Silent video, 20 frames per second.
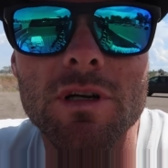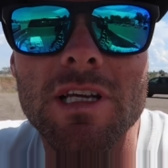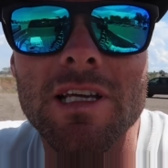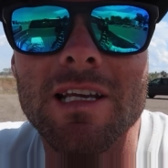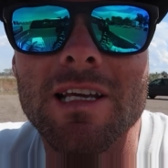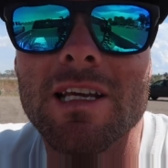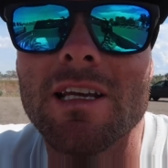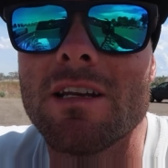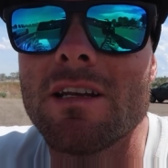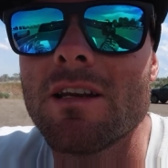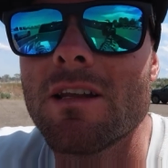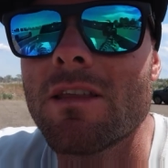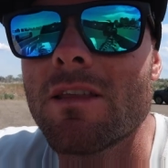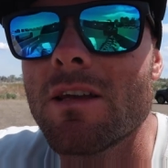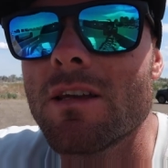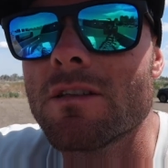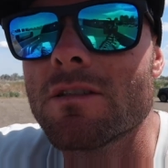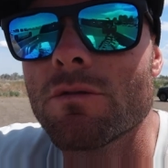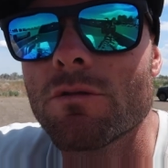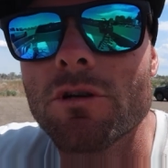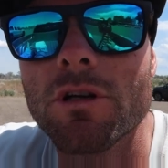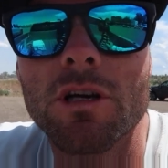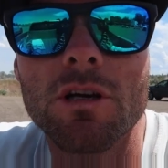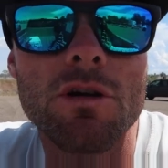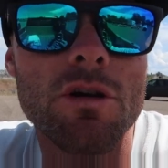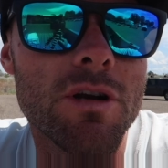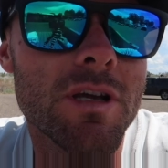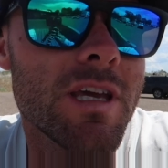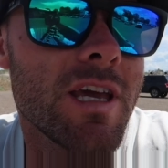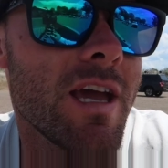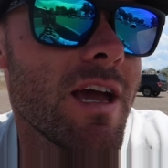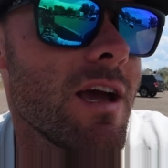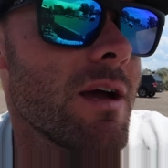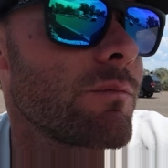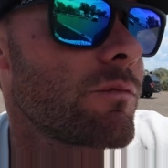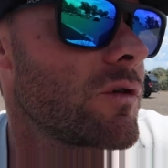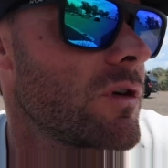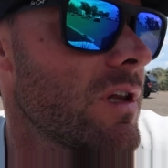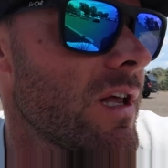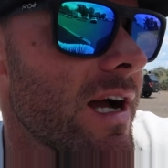We didn't eat anything, so we're gonna go to
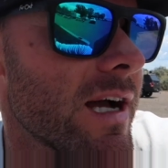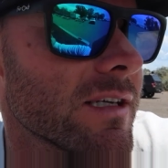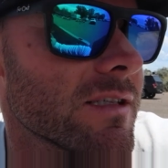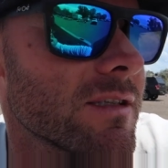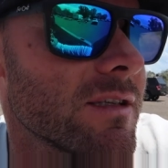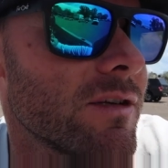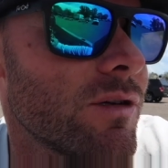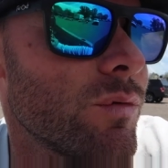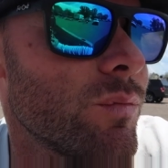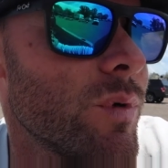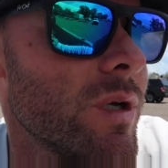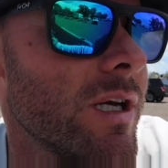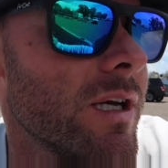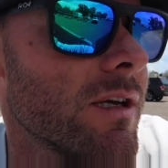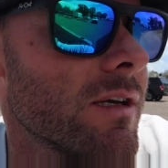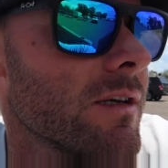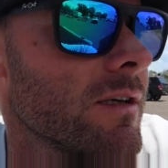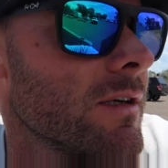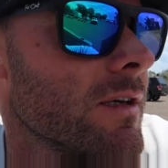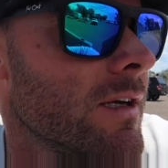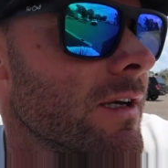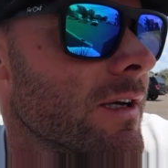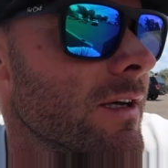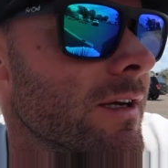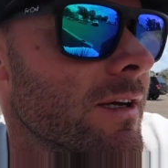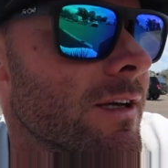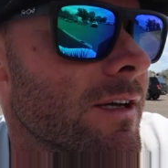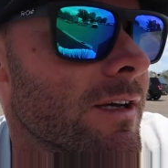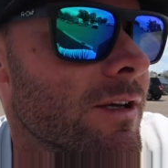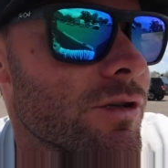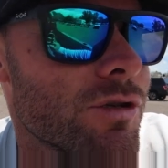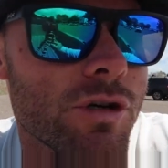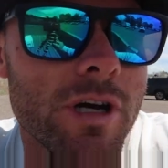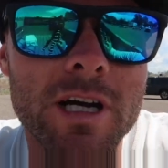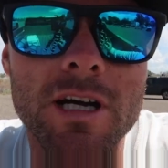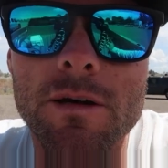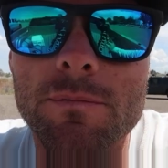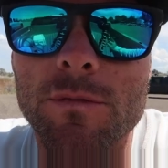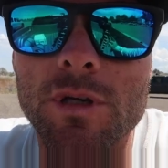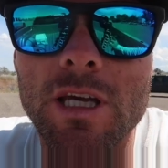camp, relax a little bit,
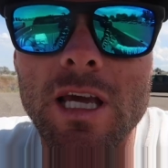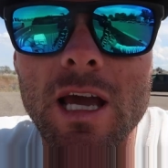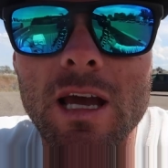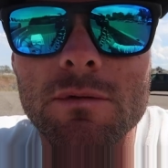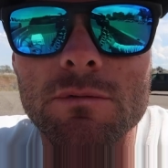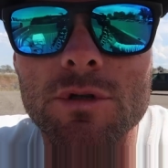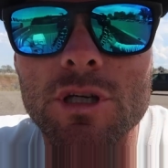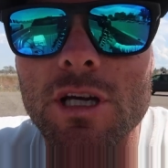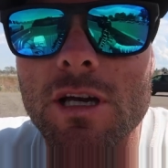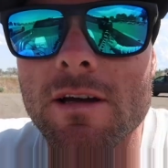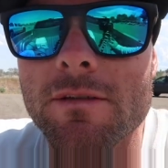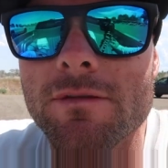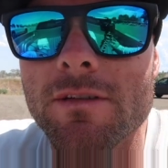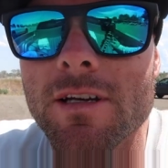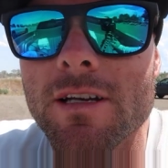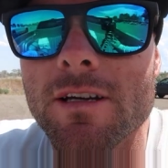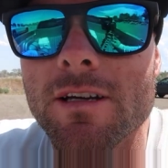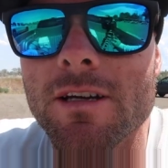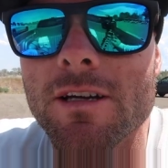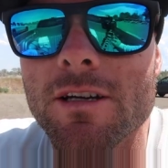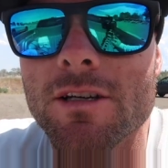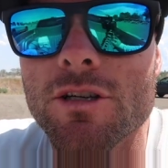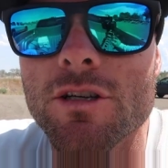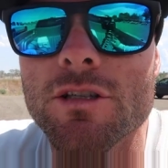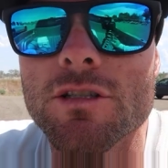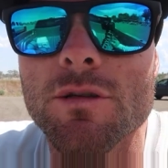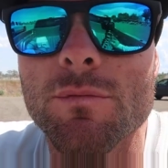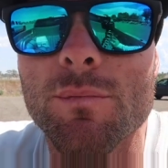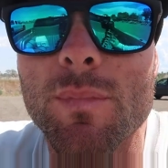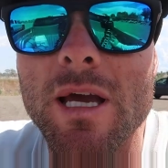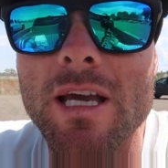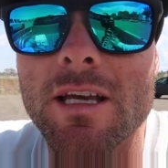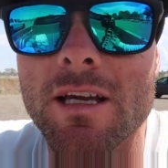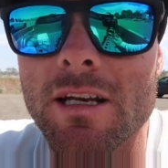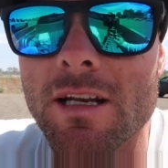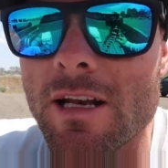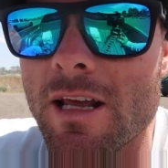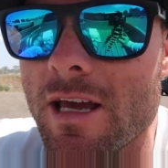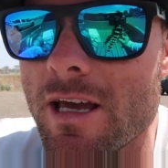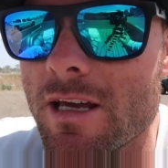strike up the camp chef and uh, cook some
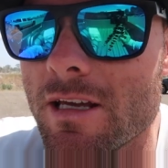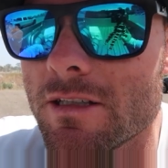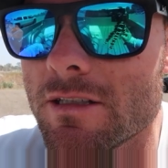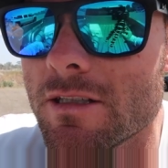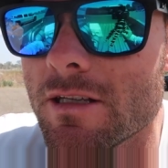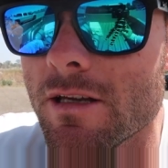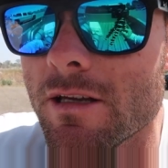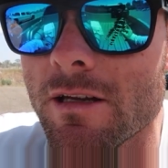bacon and eggs.